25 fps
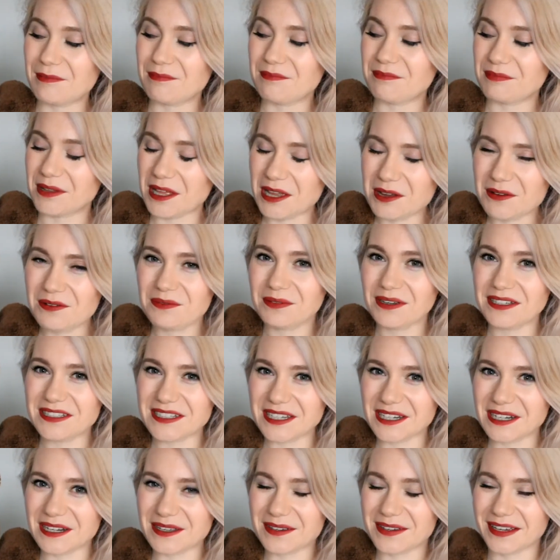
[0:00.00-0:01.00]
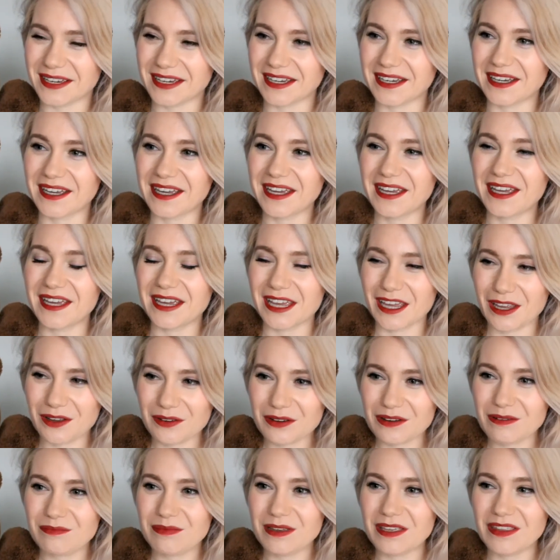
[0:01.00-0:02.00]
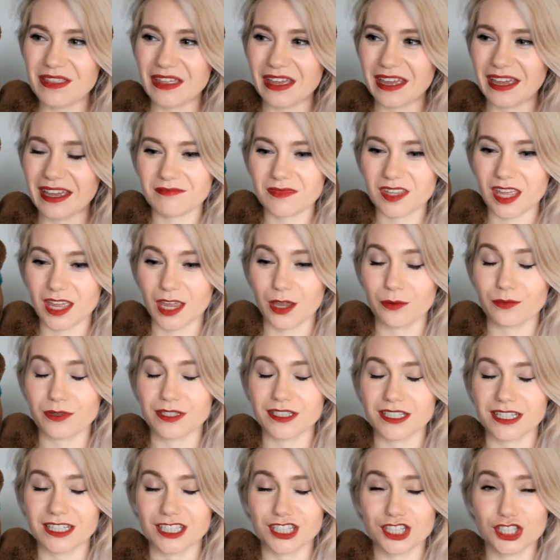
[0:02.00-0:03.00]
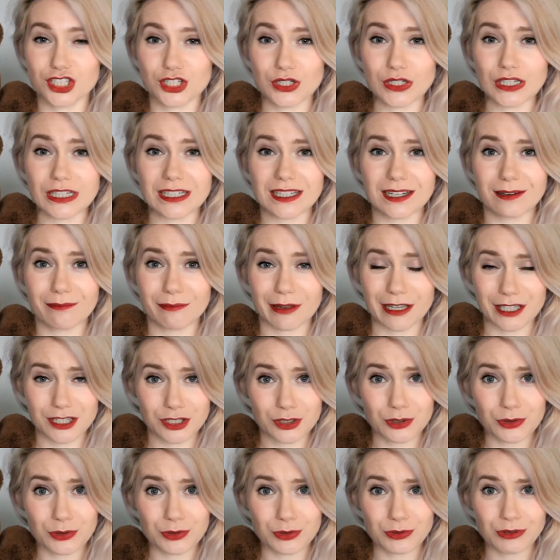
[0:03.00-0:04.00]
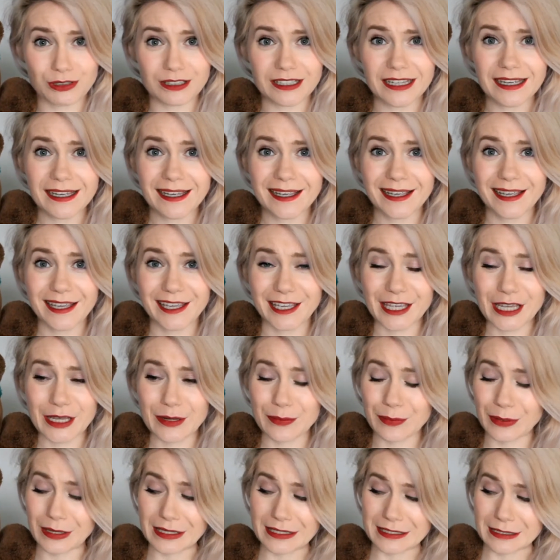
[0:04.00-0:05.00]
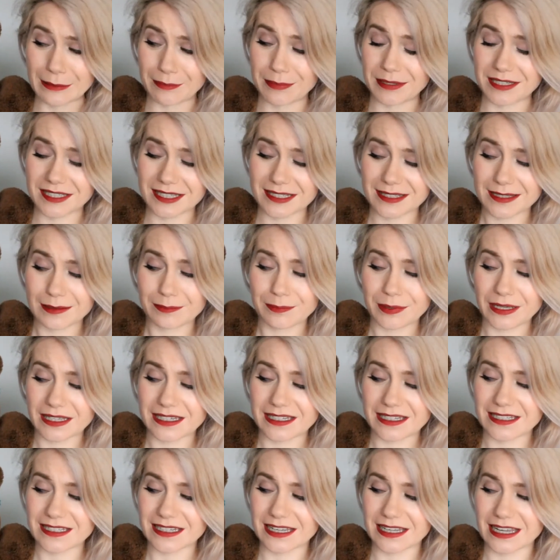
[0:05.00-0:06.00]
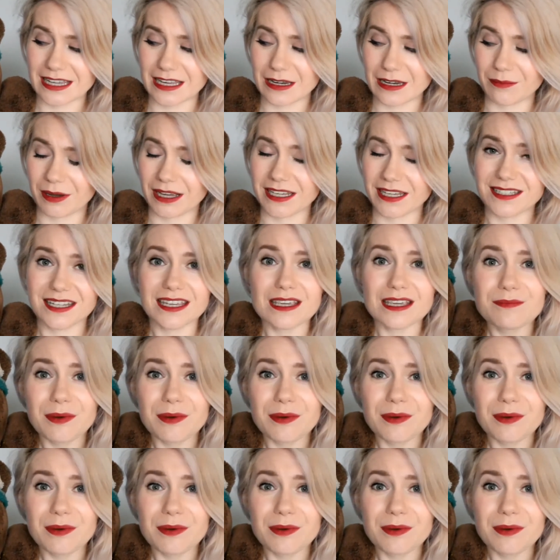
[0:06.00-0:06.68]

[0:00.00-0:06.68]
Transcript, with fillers: play with my teddy bear. He would be there. He was a student in my school. He was a participant in my tea